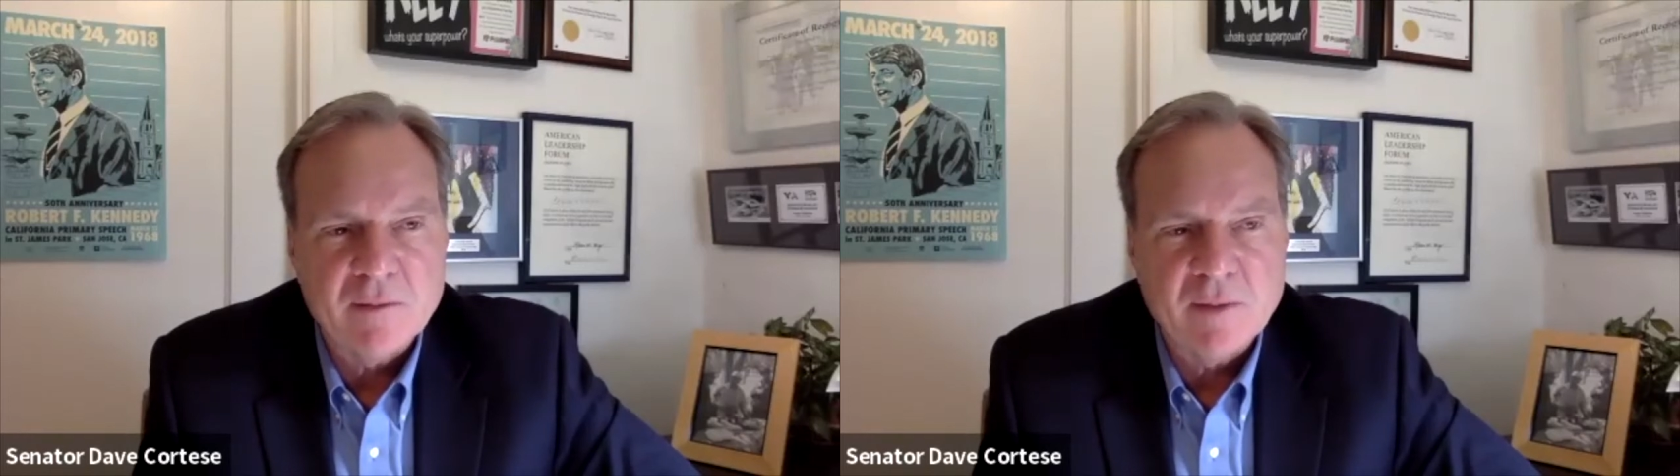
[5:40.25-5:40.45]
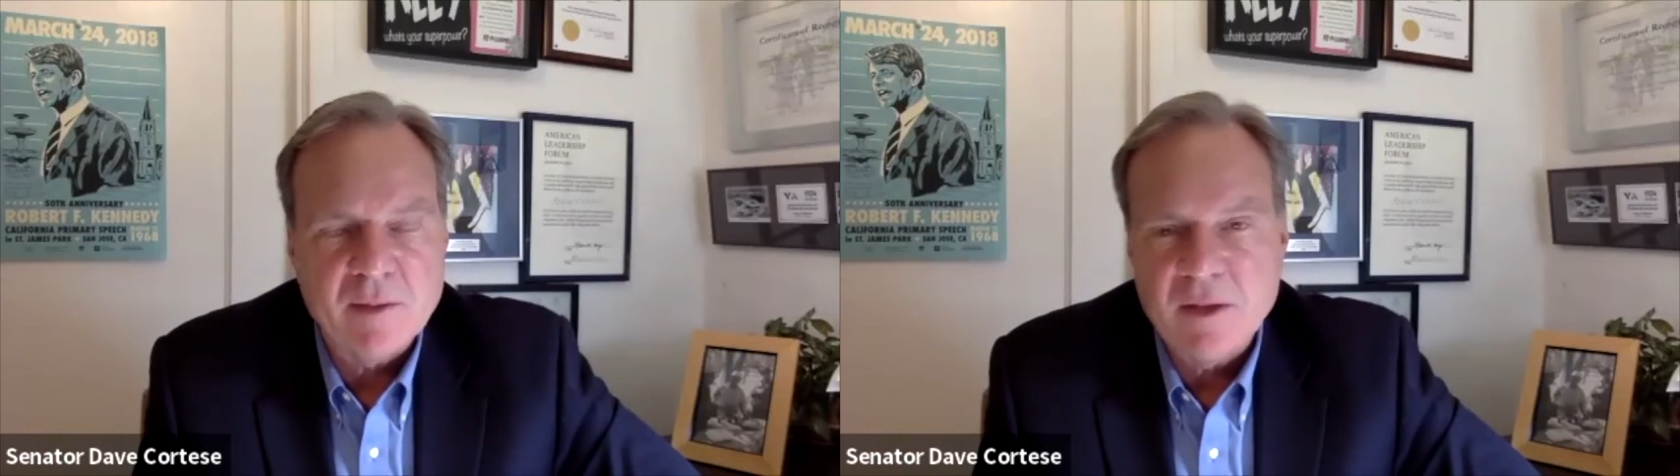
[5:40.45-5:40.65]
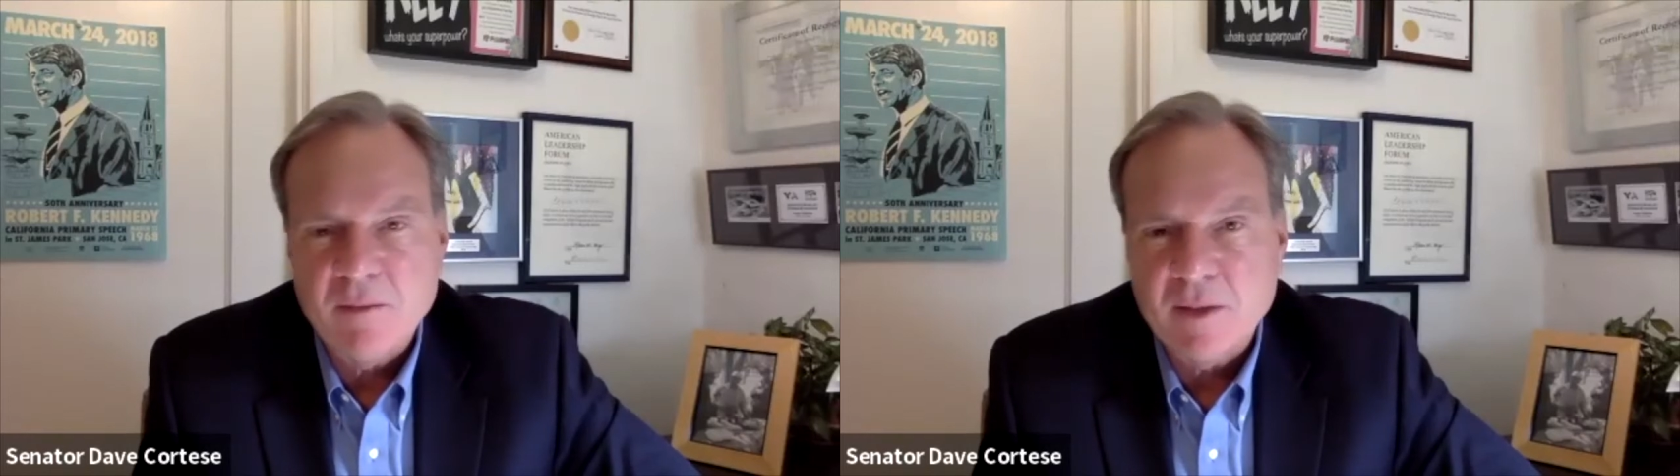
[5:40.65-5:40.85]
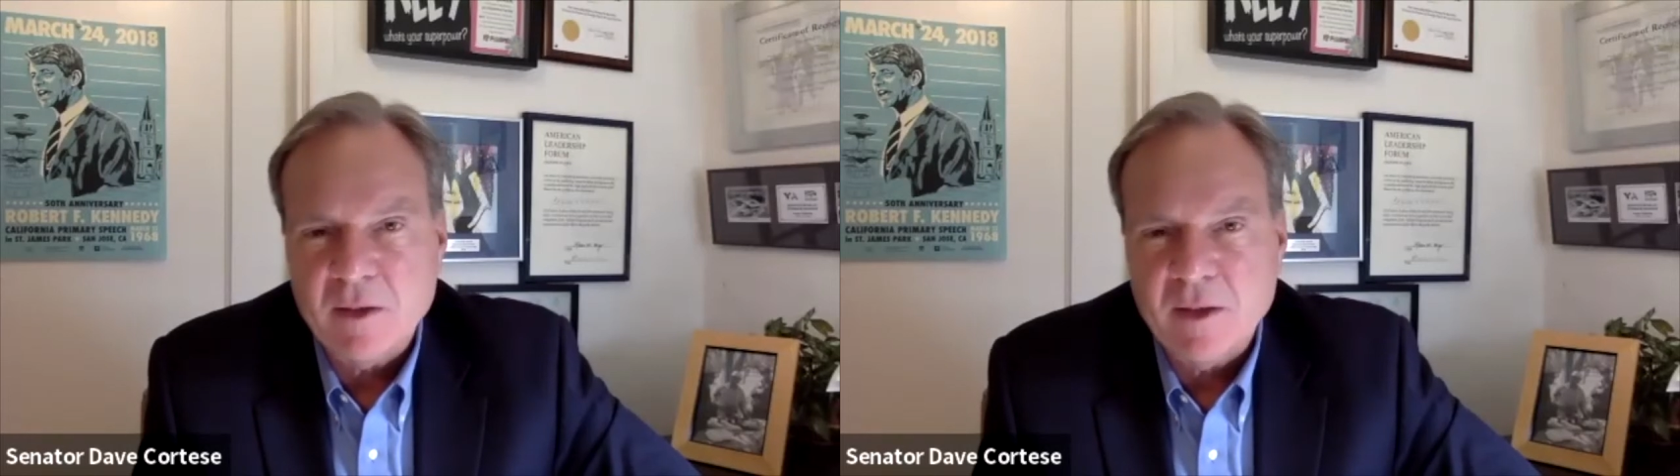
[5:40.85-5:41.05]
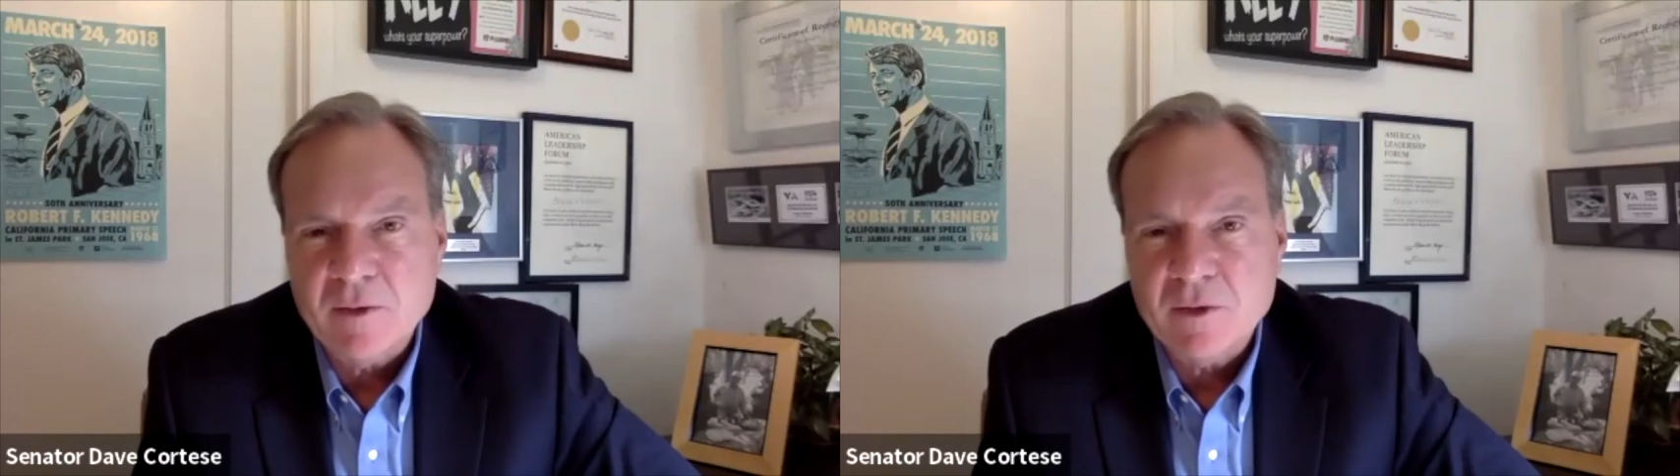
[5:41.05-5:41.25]
Maybe you need mental
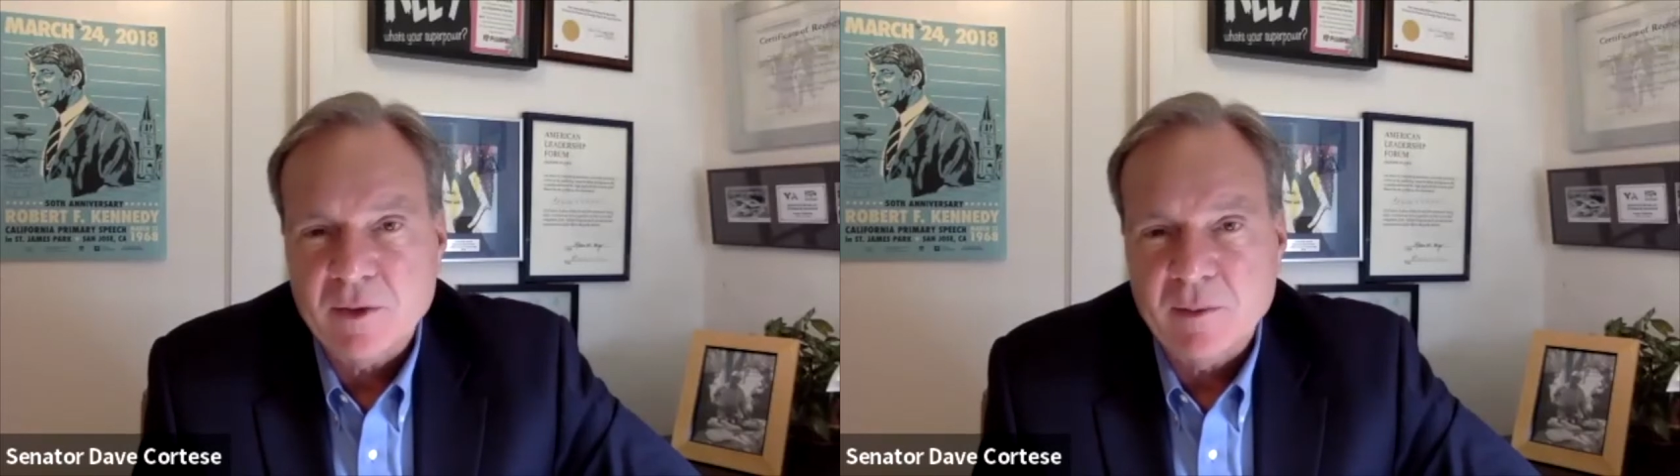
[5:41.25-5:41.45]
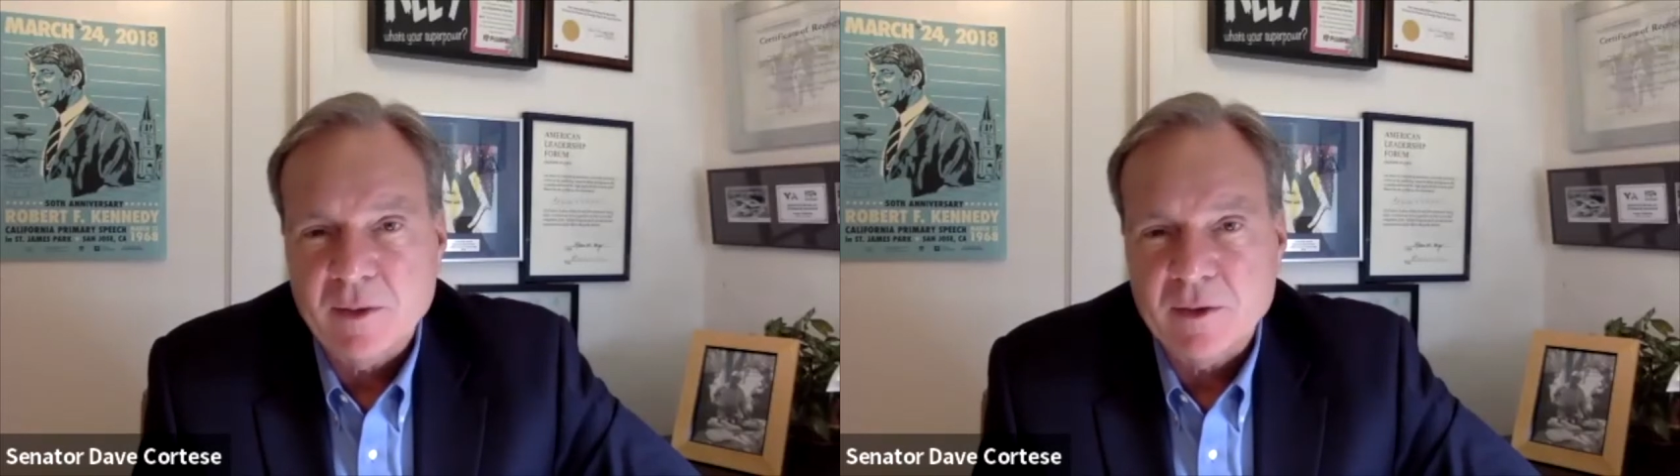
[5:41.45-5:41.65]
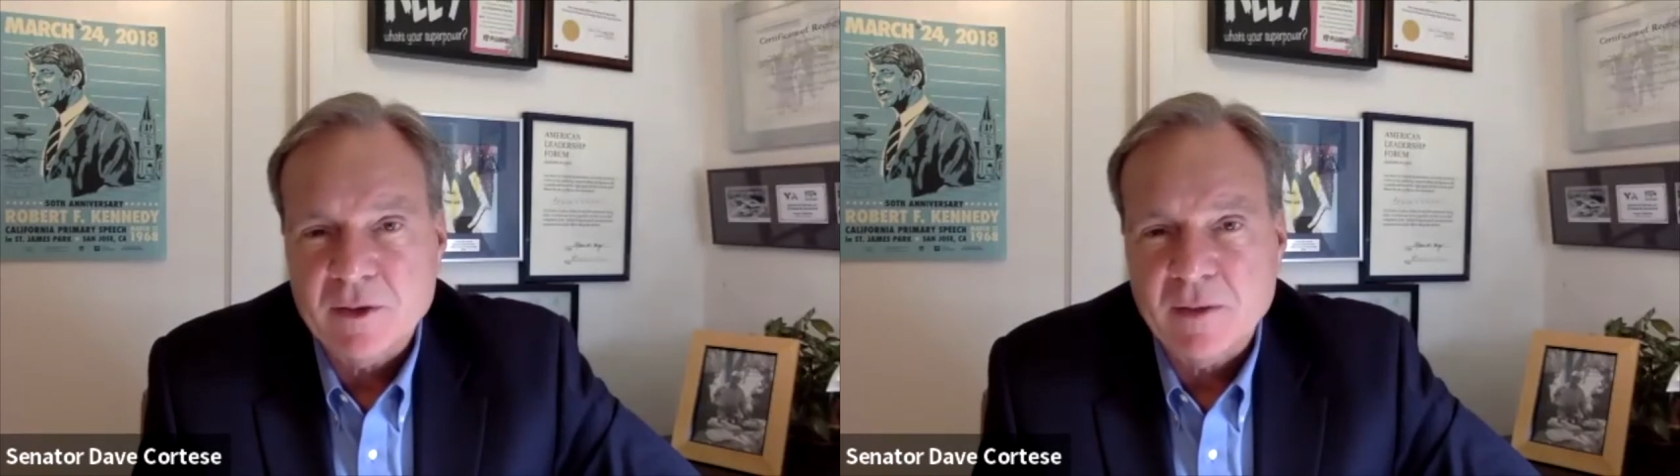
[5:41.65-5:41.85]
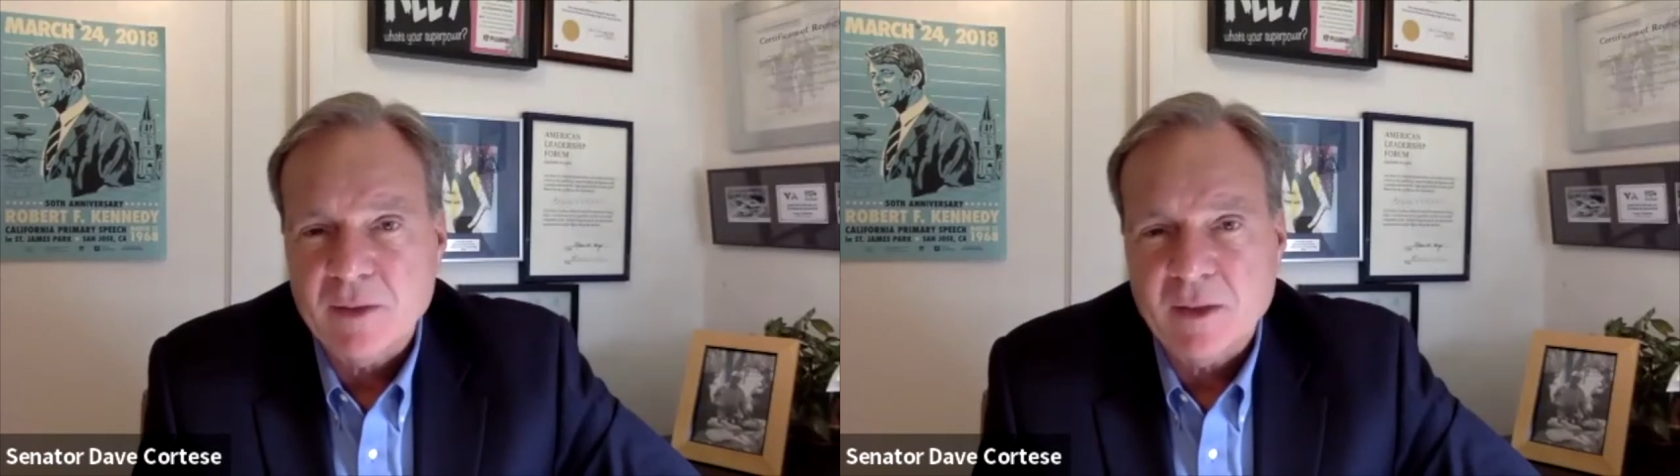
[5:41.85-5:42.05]
health treatment or something.